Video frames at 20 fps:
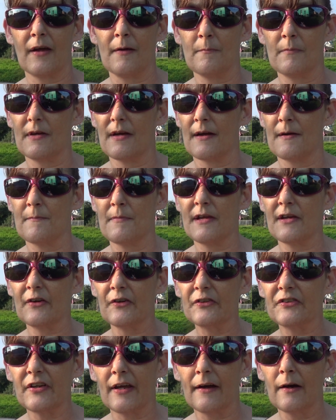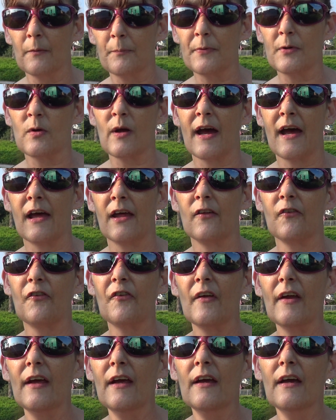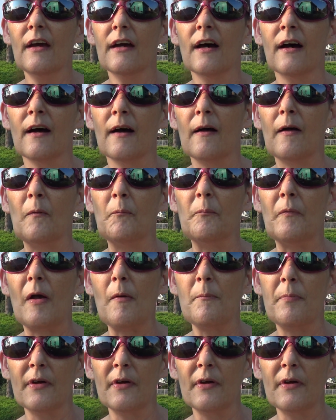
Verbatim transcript: I'm, I'm here to help you guys um,